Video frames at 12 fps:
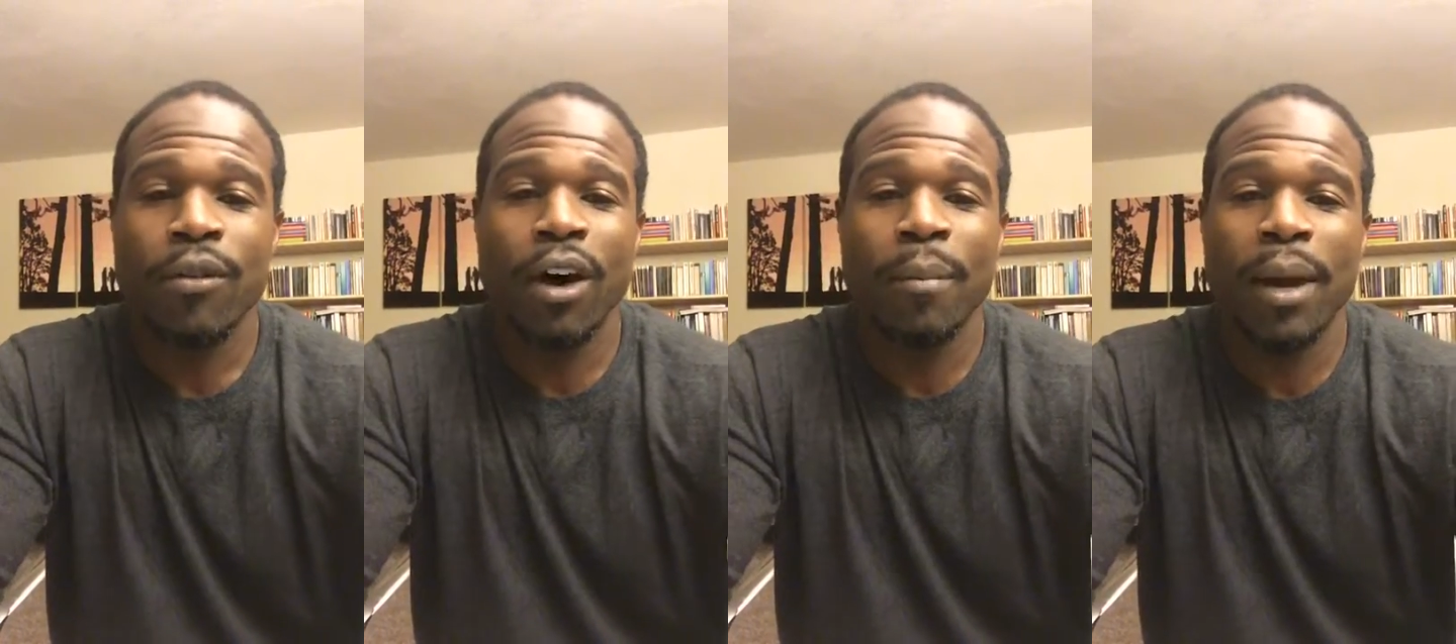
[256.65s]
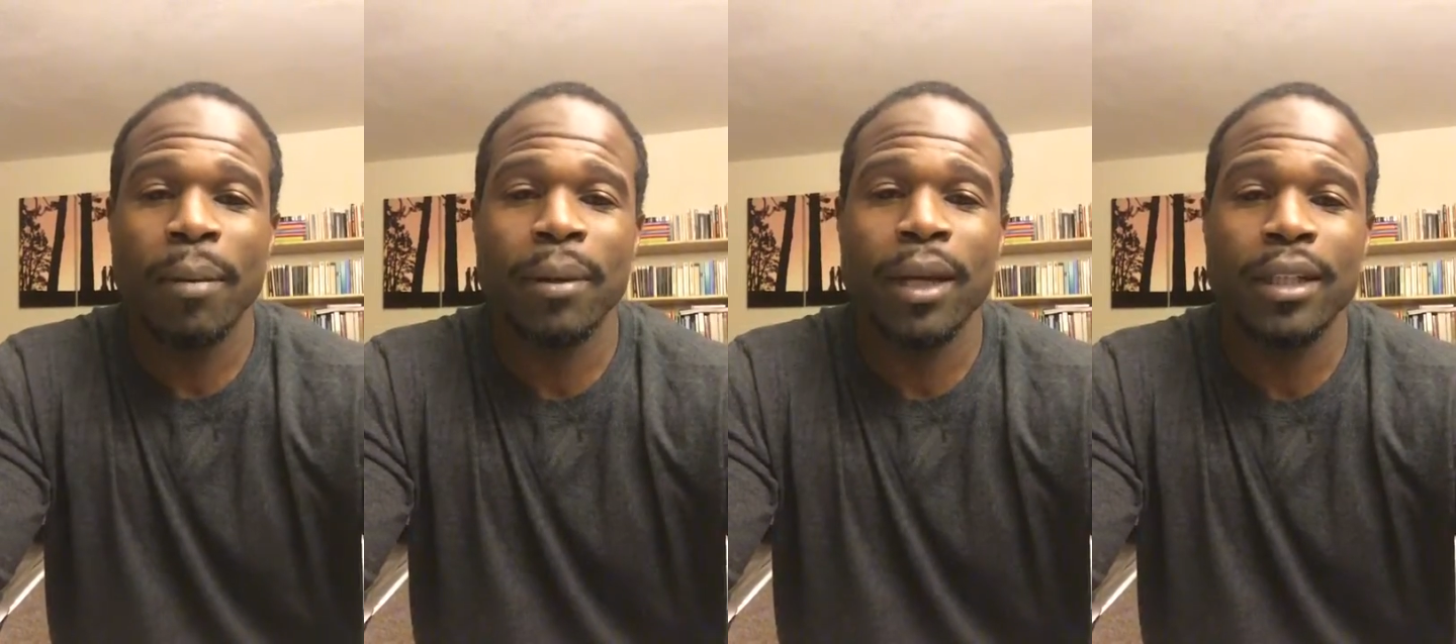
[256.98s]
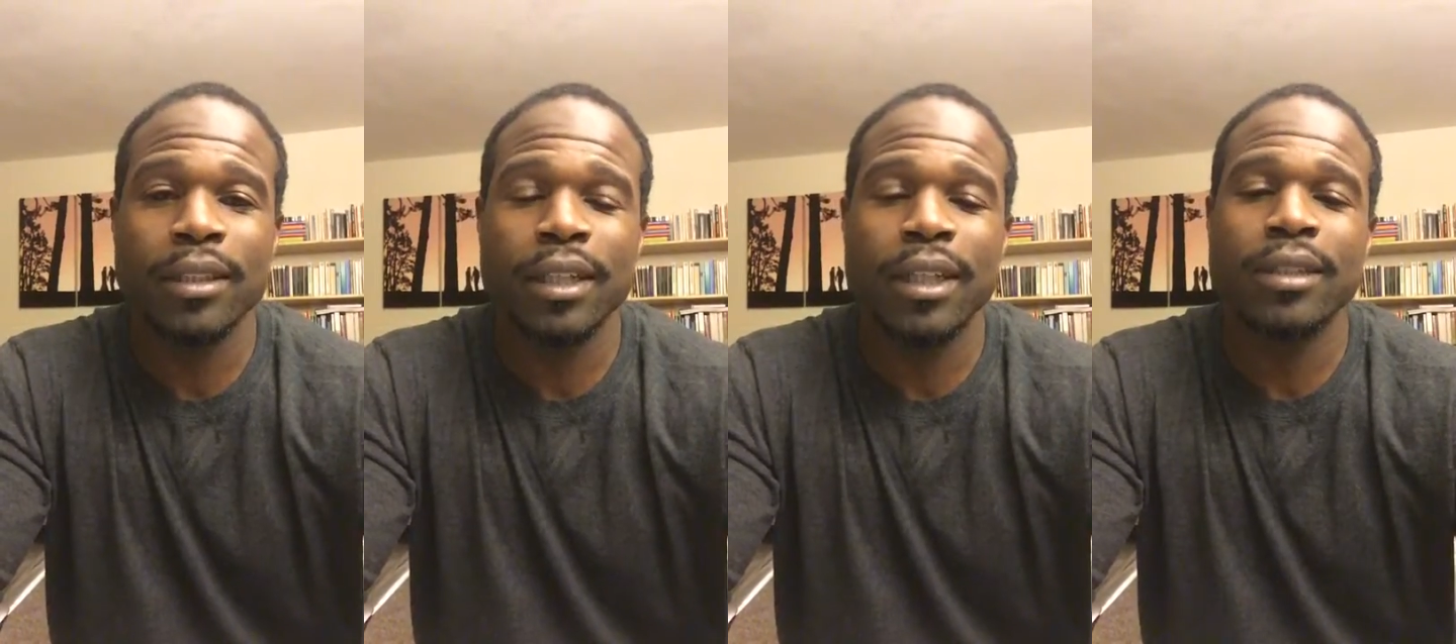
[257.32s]
Fallback
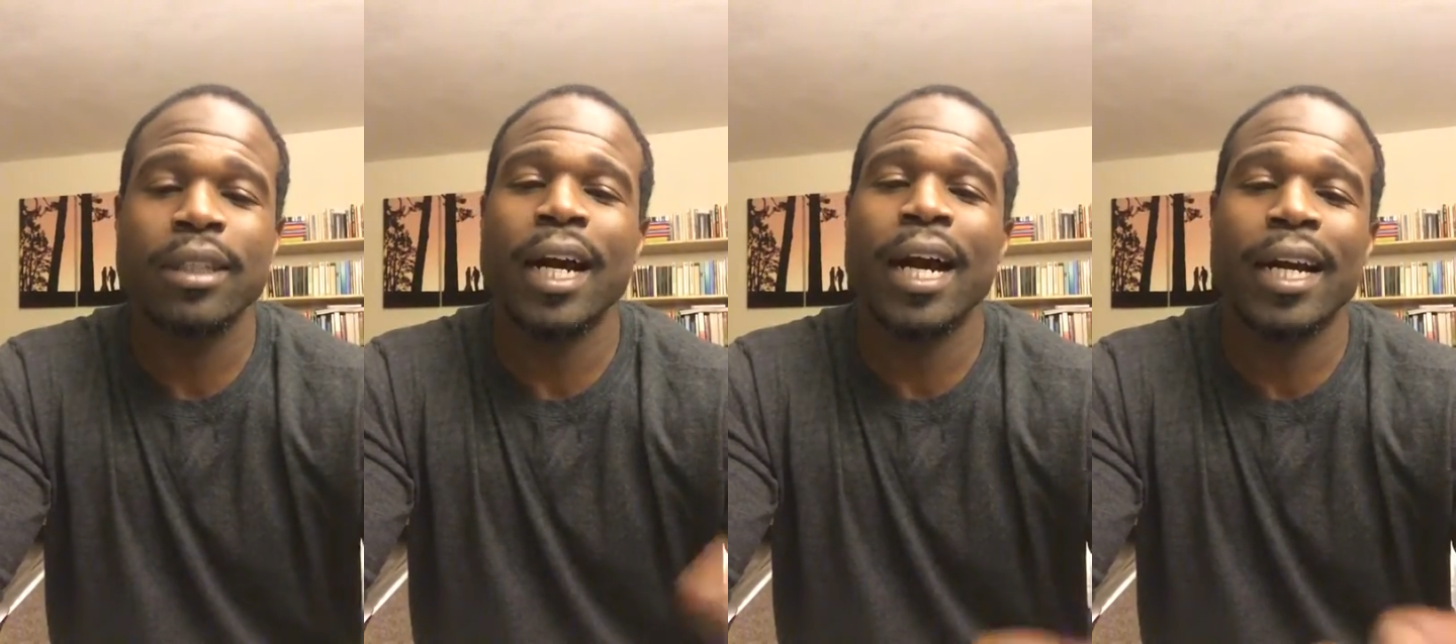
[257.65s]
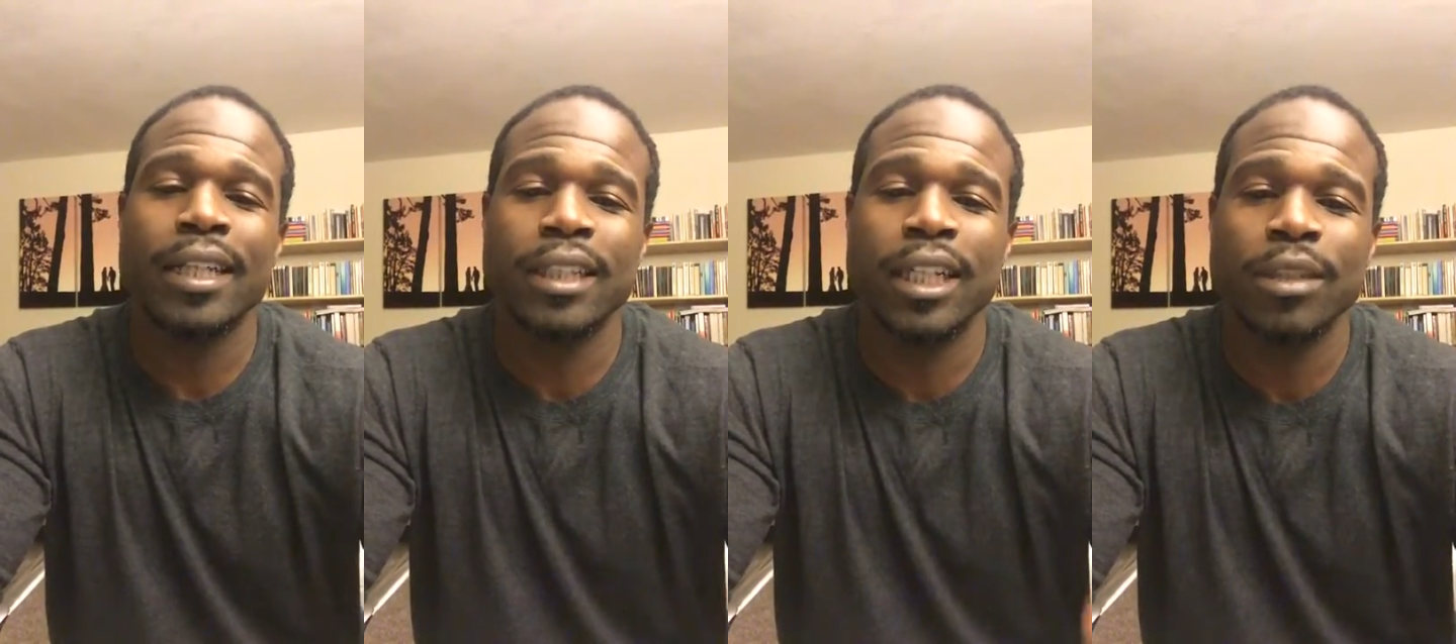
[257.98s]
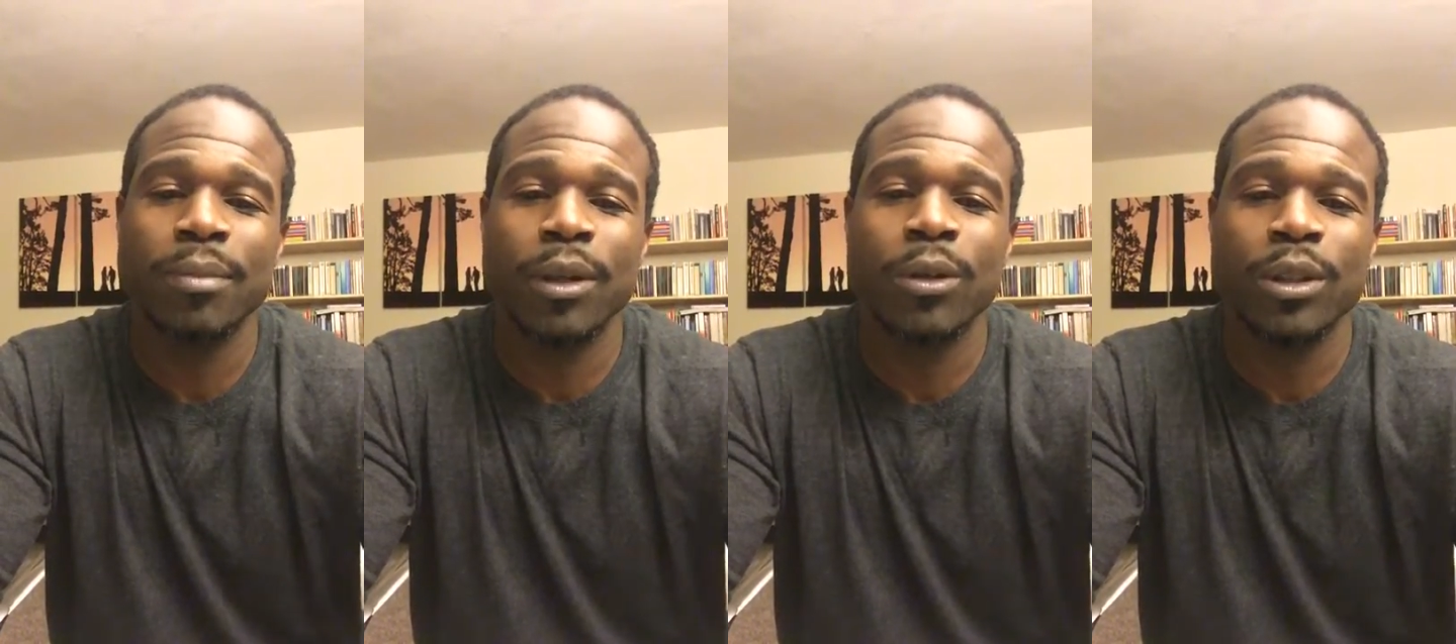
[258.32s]
plan says, I got to change my